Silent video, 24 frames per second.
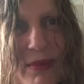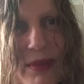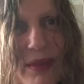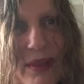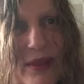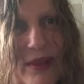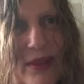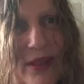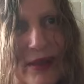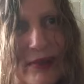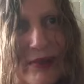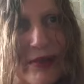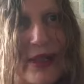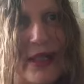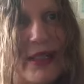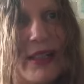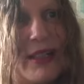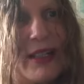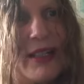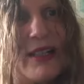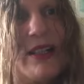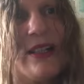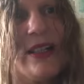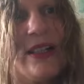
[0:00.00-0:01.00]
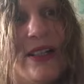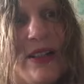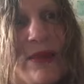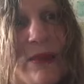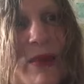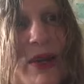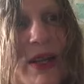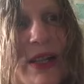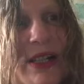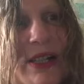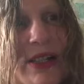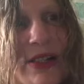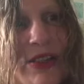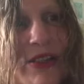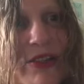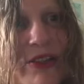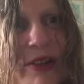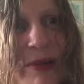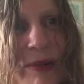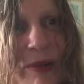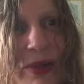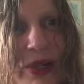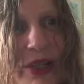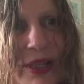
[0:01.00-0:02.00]
They recognised my
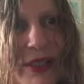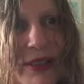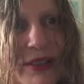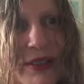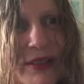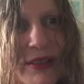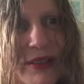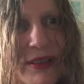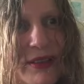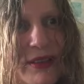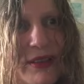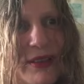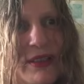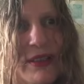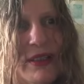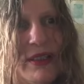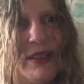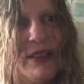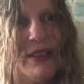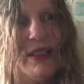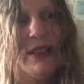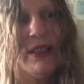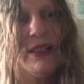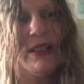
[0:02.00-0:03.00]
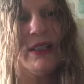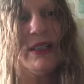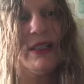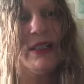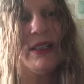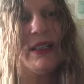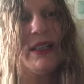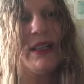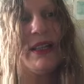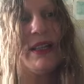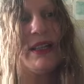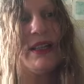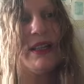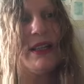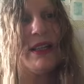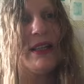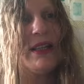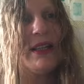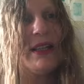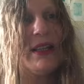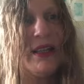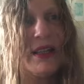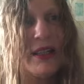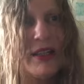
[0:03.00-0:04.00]
description, and
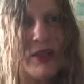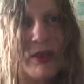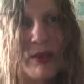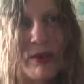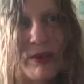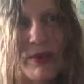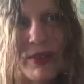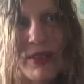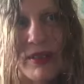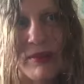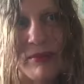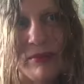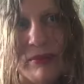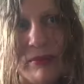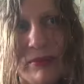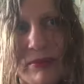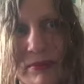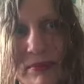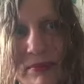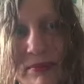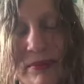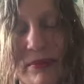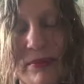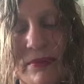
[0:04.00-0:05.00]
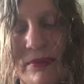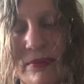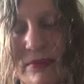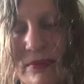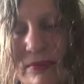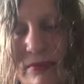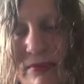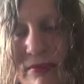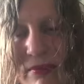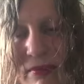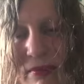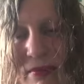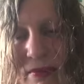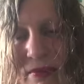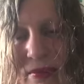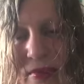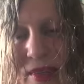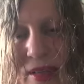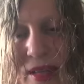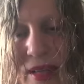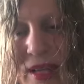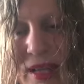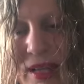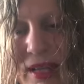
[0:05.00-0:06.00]
they caught him.
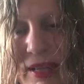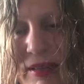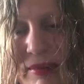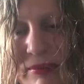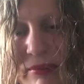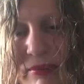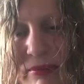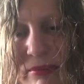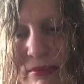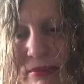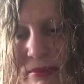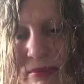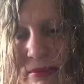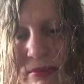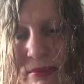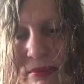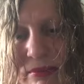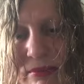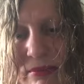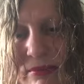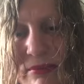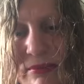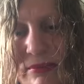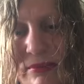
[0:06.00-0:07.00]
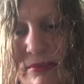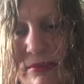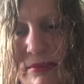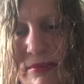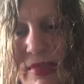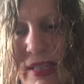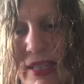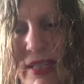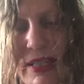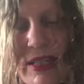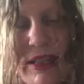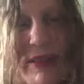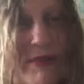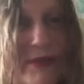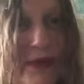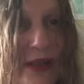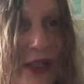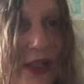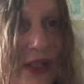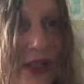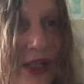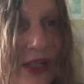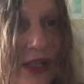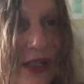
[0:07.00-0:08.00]
And he
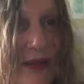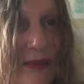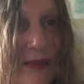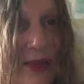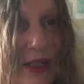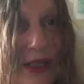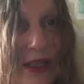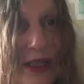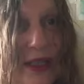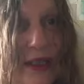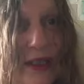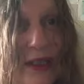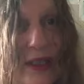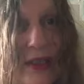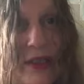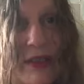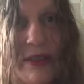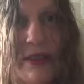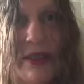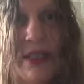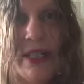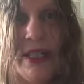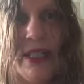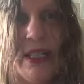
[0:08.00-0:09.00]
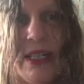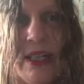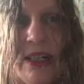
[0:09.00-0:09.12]
eventually pleaded guilty.